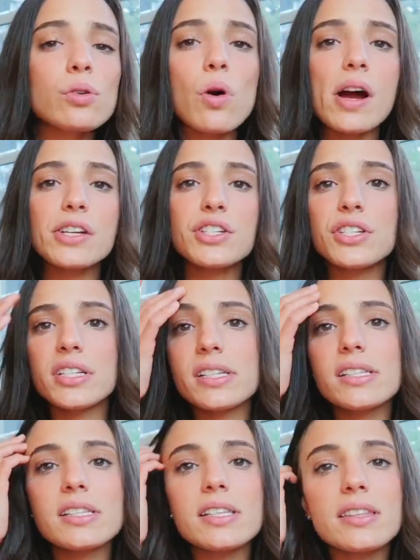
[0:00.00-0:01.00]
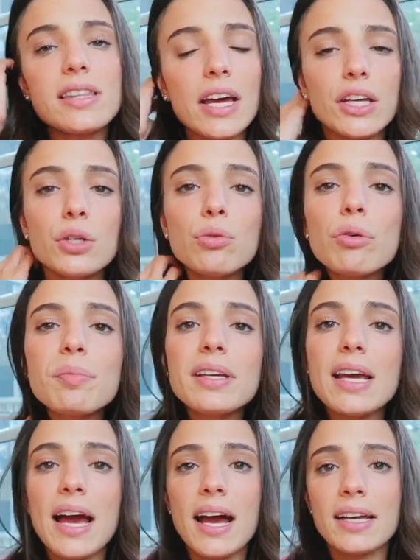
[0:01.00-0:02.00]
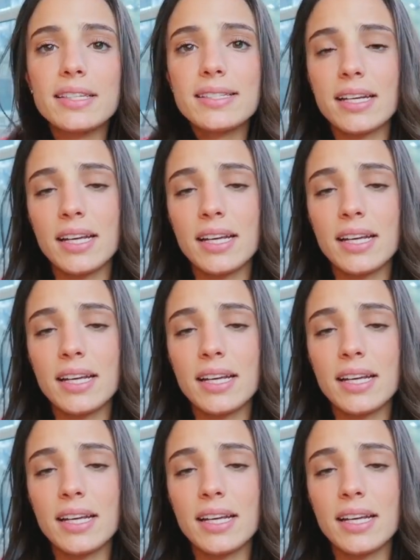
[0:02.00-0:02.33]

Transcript: questions that you will be asked